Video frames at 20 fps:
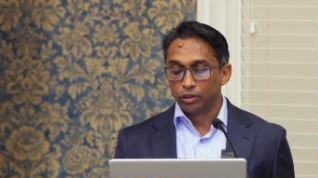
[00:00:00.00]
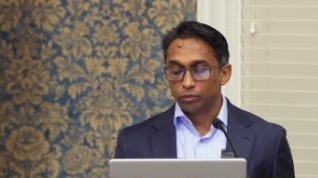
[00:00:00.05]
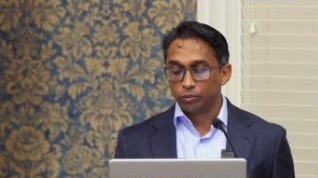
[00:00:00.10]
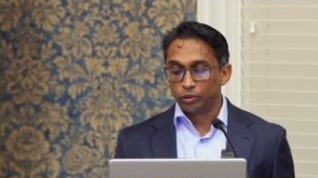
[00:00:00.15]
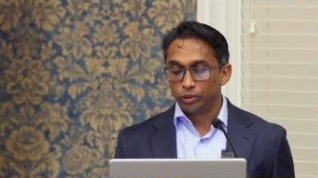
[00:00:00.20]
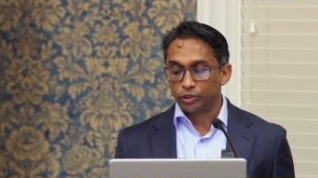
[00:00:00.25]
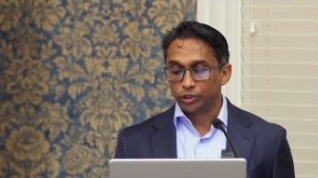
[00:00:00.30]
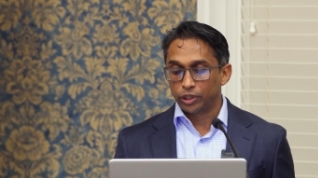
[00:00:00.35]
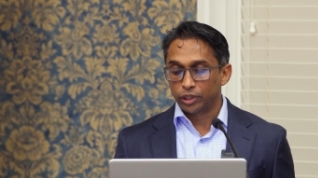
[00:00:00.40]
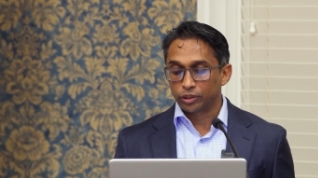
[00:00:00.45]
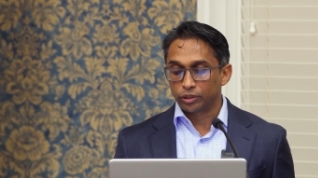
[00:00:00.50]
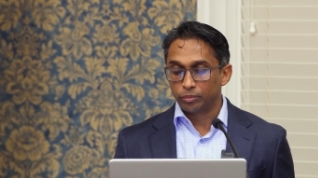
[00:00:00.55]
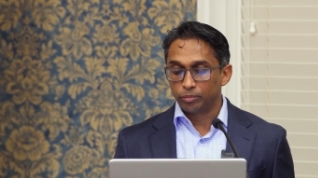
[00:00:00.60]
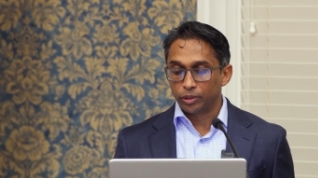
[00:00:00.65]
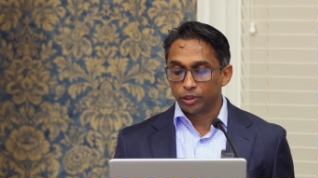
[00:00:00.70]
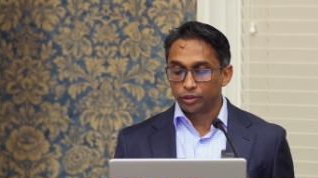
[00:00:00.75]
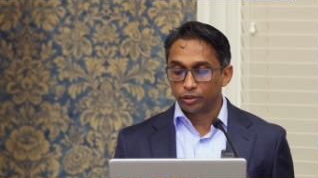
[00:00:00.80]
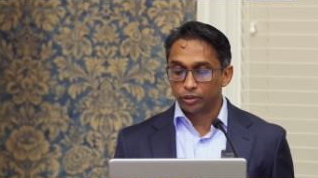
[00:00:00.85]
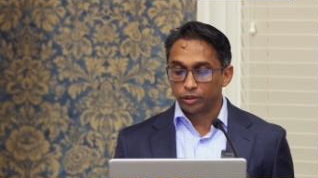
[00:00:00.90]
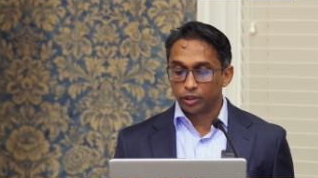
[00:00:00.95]
we check to
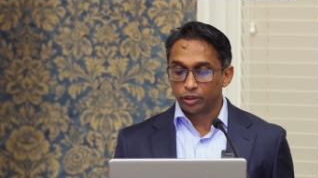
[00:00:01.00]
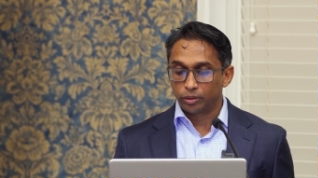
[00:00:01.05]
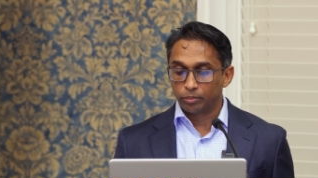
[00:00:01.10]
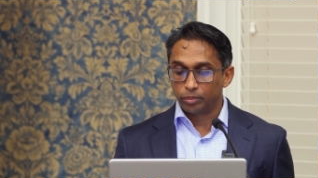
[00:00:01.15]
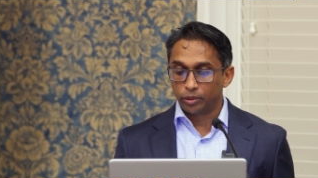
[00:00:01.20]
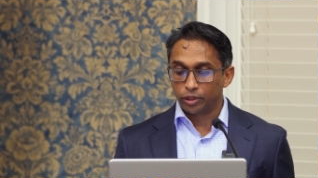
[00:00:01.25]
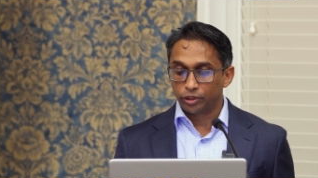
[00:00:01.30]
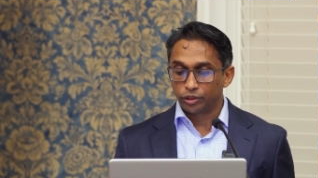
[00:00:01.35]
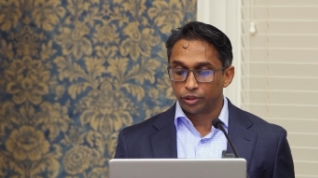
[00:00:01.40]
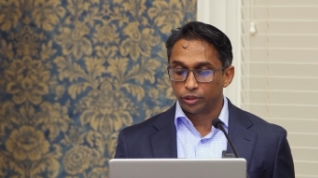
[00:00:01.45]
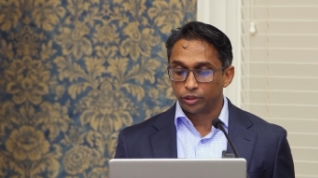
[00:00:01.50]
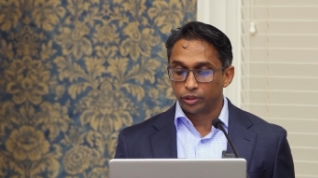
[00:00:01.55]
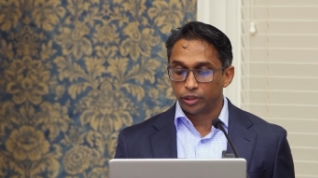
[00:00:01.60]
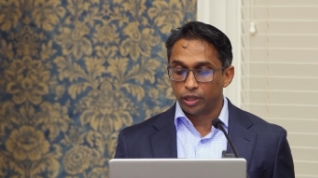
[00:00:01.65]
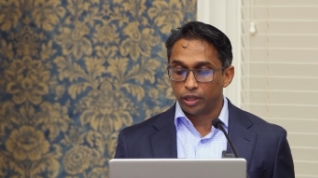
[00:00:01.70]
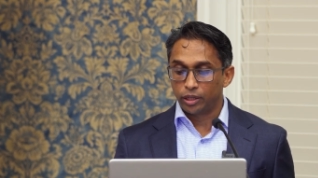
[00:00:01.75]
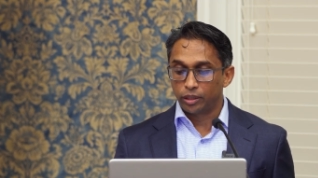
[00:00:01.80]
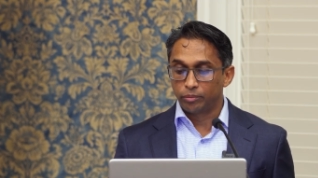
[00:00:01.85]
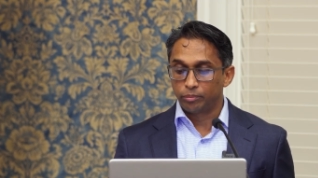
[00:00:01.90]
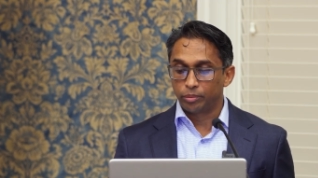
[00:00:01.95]
make sure that the blush is
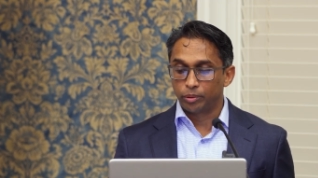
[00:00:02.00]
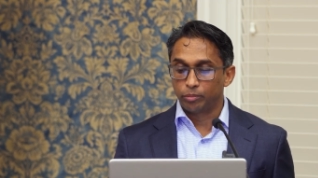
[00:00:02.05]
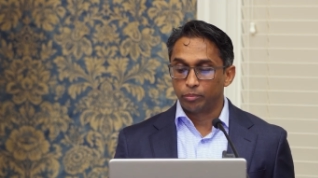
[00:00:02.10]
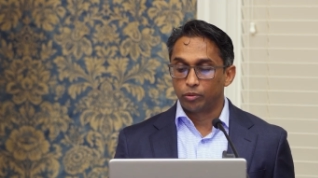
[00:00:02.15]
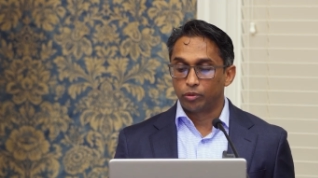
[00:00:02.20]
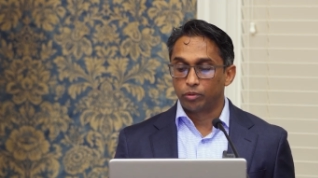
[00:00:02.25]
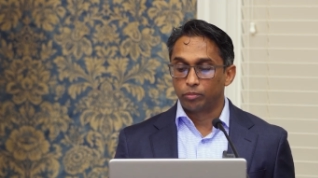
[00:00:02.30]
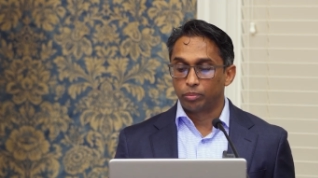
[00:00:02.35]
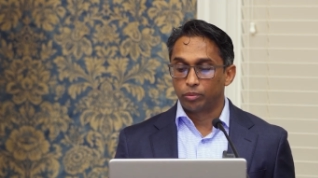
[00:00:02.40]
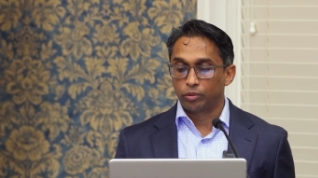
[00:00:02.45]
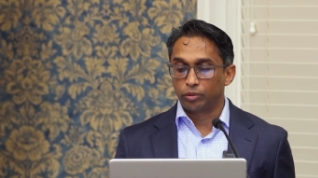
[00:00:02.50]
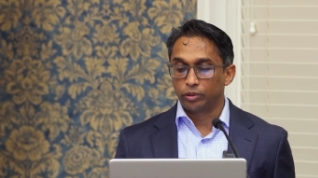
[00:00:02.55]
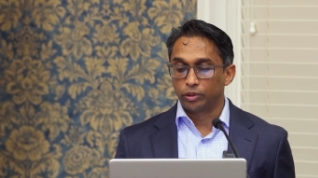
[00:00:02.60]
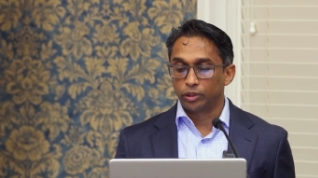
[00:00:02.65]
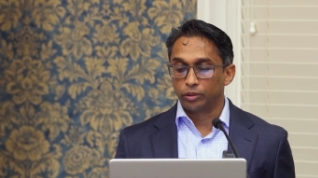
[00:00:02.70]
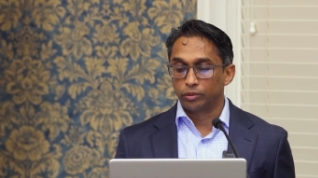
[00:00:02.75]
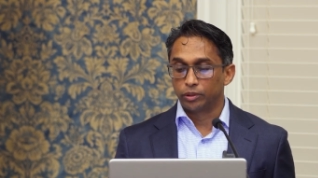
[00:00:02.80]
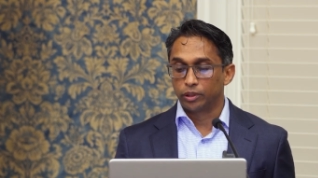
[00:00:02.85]
gone, but more importantly,